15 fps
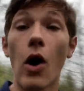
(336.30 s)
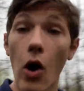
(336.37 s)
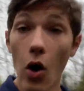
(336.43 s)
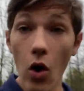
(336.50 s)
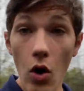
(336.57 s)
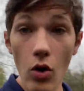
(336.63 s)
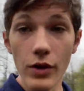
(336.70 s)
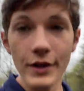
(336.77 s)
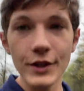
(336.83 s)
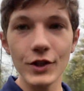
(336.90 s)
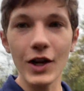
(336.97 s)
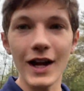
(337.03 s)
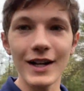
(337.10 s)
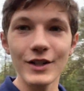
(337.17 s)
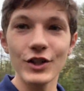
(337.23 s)
all the
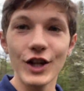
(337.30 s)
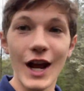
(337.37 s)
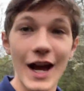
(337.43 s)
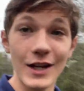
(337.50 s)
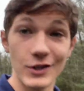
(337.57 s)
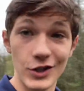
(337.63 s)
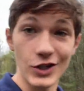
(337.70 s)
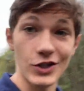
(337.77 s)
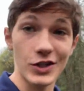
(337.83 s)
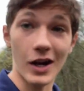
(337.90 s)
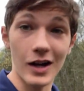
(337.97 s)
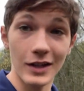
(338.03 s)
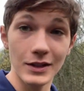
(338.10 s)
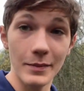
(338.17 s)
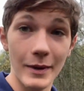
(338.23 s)
strategy I just
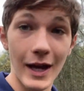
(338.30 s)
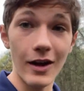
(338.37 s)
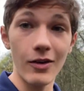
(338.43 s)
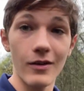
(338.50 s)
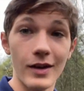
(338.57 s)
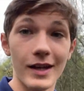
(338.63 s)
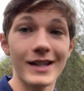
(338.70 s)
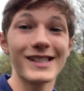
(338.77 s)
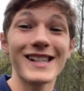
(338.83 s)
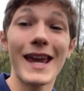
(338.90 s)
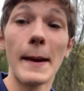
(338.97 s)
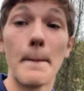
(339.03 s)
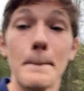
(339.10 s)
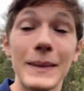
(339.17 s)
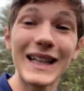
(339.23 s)
talked about is
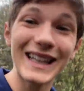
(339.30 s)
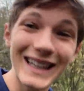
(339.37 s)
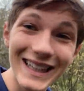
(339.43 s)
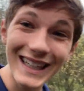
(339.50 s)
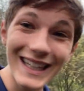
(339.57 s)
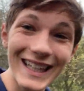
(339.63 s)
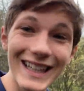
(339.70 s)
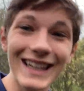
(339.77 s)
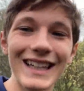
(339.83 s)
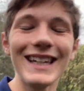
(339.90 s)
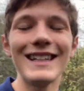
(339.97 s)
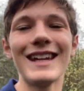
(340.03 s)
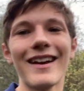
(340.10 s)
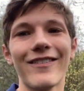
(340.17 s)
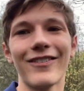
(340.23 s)
completely
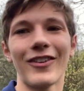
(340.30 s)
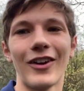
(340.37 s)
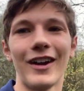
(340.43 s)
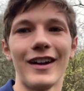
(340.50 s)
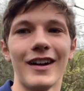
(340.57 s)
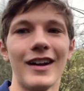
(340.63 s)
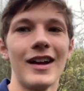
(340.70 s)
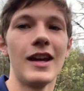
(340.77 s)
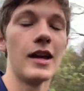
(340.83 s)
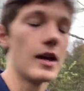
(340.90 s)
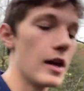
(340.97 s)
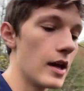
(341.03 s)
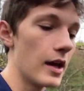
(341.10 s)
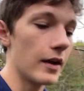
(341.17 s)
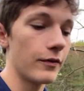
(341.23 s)
different
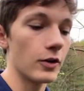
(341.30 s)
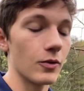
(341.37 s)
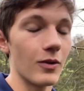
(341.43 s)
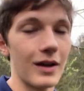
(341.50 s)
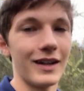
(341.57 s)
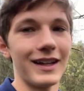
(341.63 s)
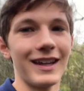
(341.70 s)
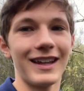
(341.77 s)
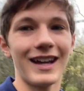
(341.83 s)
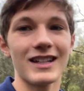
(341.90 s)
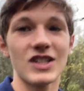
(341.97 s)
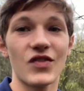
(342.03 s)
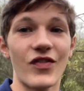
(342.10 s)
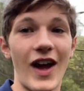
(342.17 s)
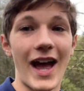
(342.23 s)
if you're running
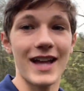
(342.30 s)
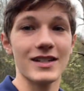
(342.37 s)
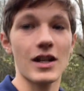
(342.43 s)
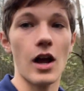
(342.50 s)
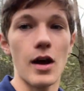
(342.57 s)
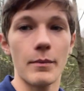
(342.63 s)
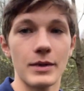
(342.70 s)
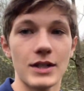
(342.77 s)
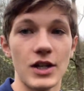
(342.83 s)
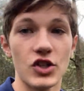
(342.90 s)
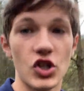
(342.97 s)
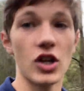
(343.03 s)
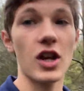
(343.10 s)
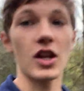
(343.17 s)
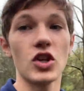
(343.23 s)
against fast
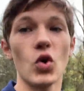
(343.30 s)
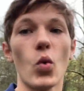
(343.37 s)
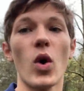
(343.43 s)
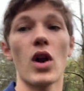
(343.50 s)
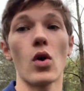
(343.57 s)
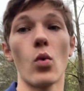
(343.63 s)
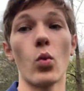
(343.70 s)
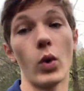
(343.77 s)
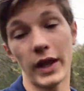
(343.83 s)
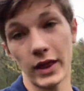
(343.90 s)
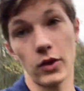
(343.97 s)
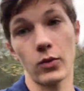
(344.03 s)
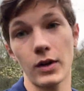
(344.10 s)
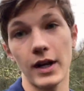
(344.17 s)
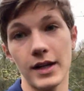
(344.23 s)
competition and you want to win
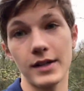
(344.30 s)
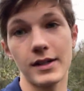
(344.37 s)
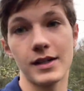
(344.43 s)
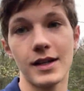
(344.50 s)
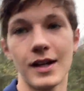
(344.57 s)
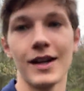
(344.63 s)
the race.